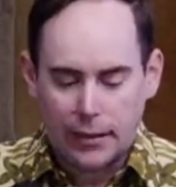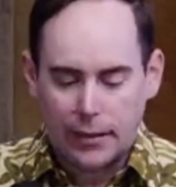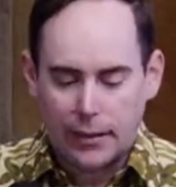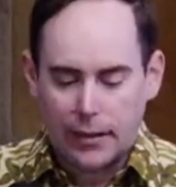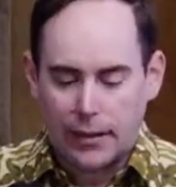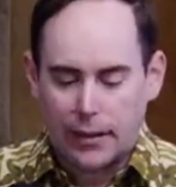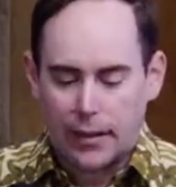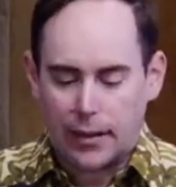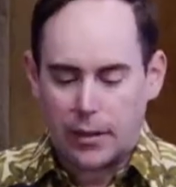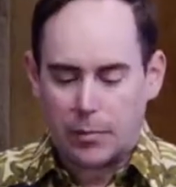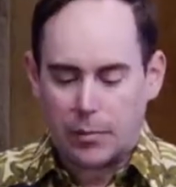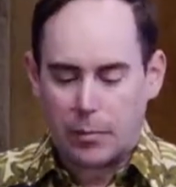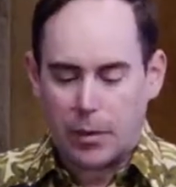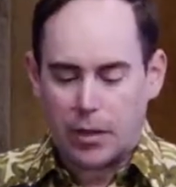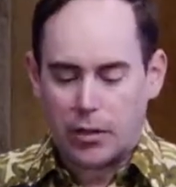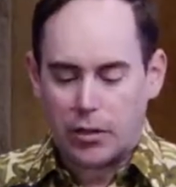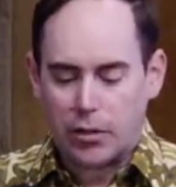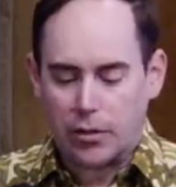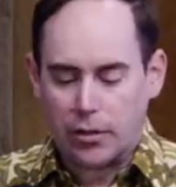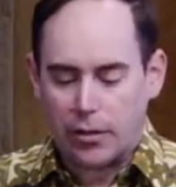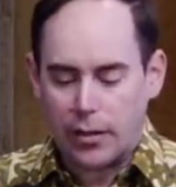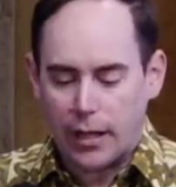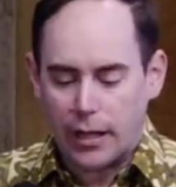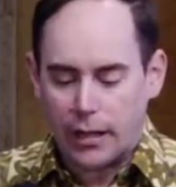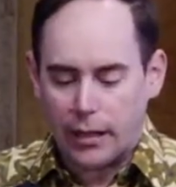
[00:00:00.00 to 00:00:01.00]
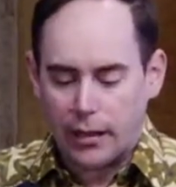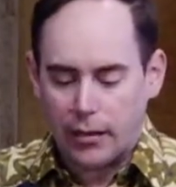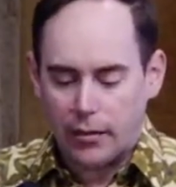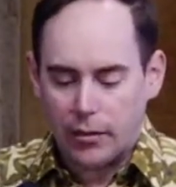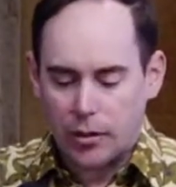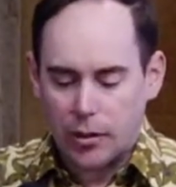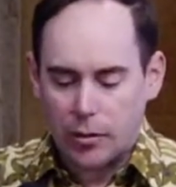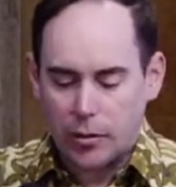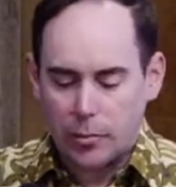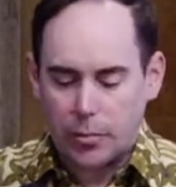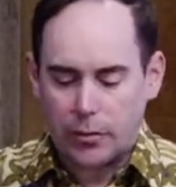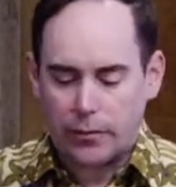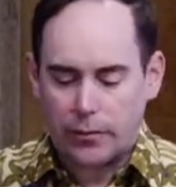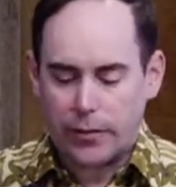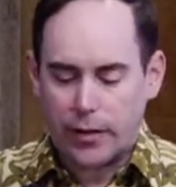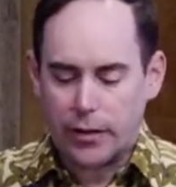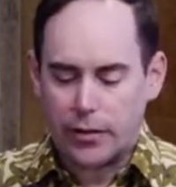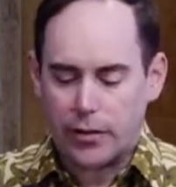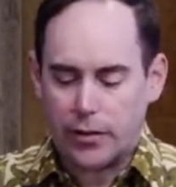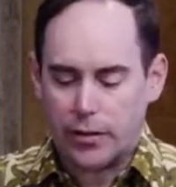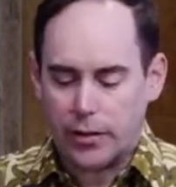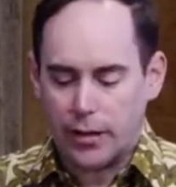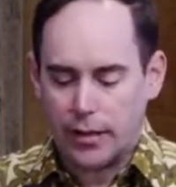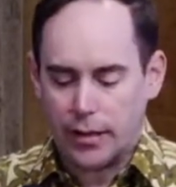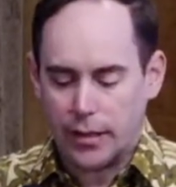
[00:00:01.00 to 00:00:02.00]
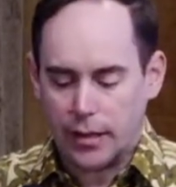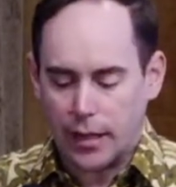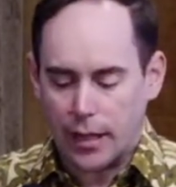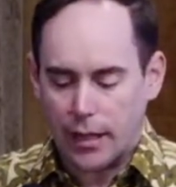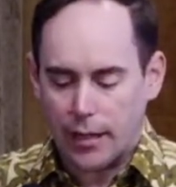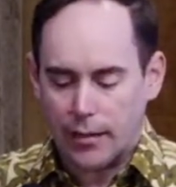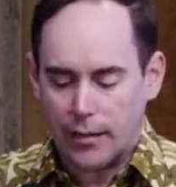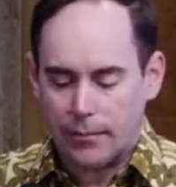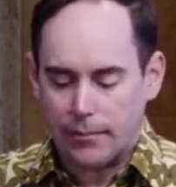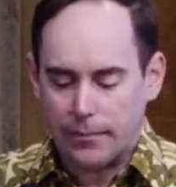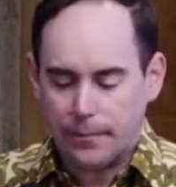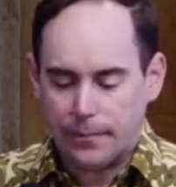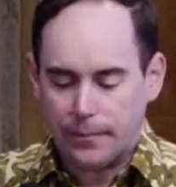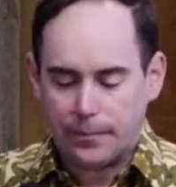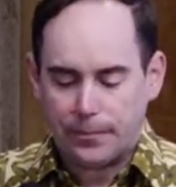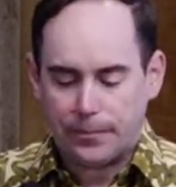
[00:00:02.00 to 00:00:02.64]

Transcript: A special thank you to Professor Nizam,